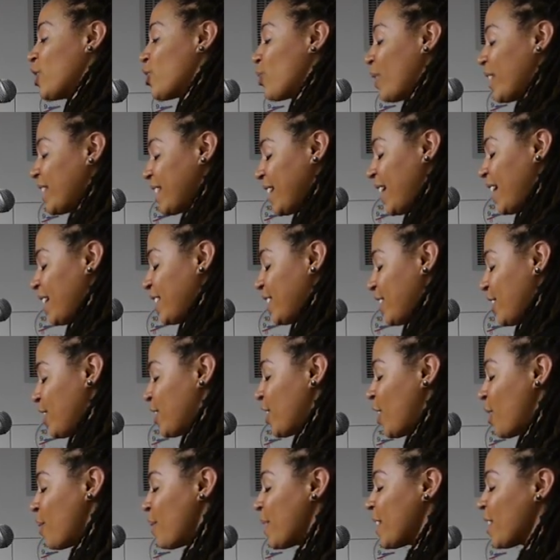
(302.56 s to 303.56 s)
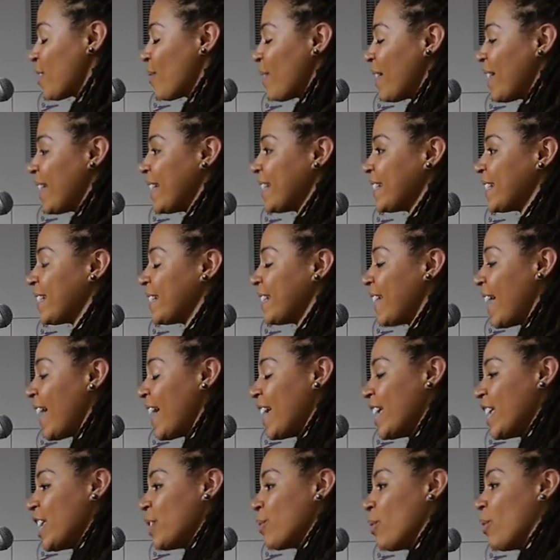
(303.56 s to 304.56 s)
dressed head to toe in grey.
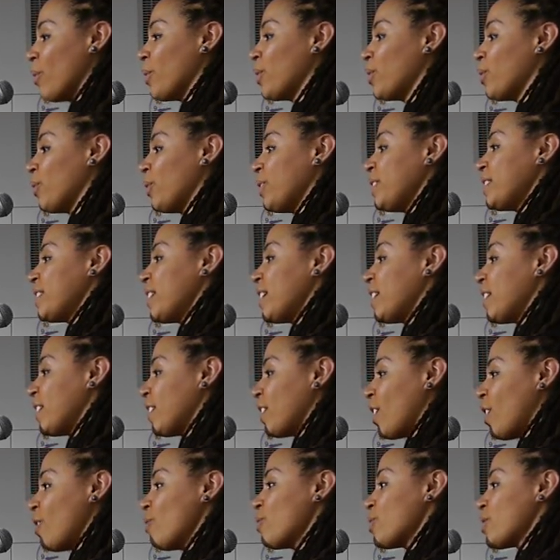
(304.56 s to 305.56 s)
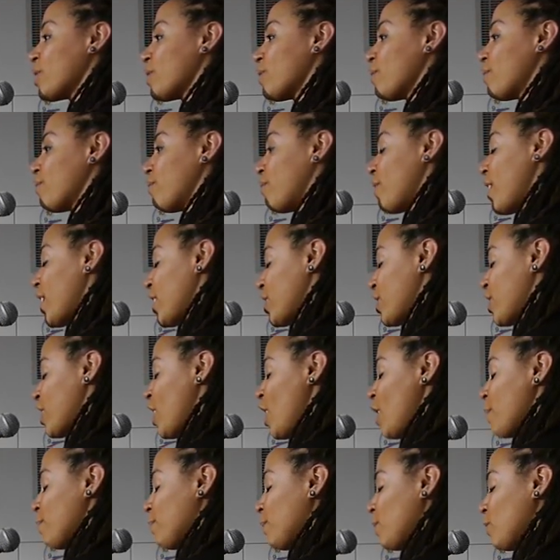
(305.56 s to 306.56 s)
Today you are anointed in ocean
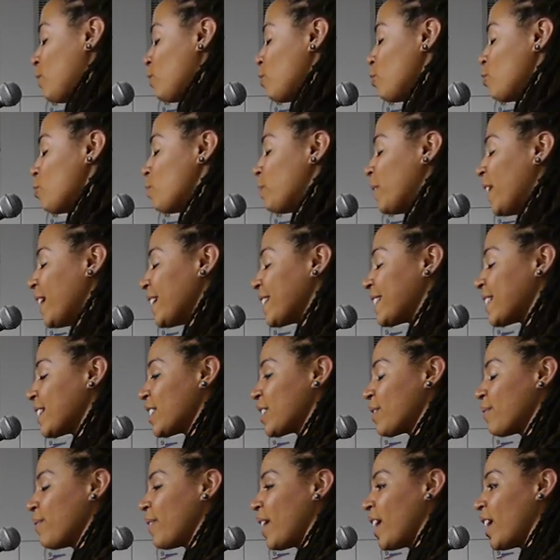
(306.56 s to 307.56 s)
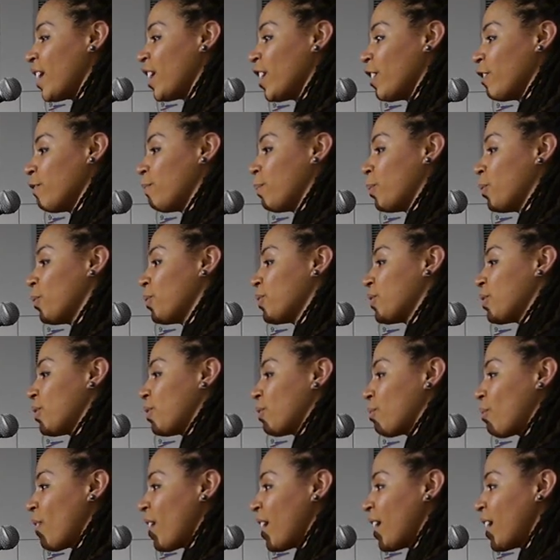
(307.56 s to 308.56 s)
fresh blue, blessed to survive, born to
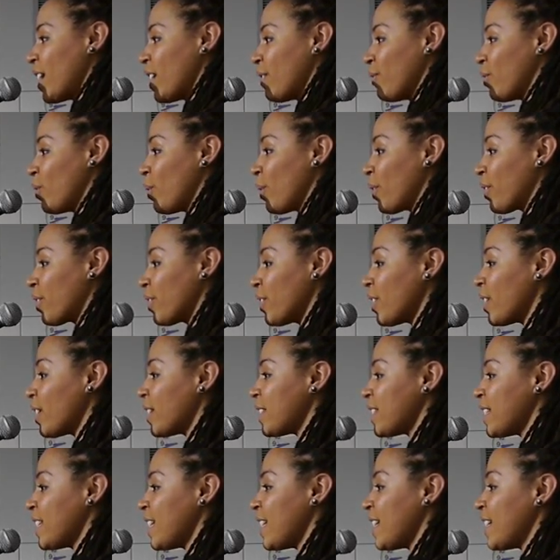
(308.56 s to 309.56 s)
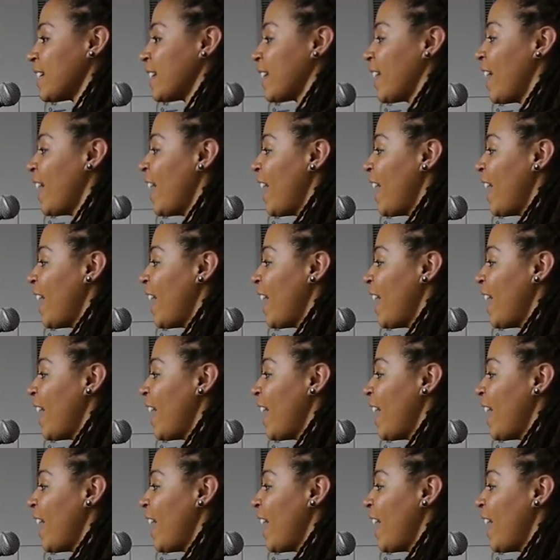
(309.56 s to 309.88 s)
thrive. You are 13,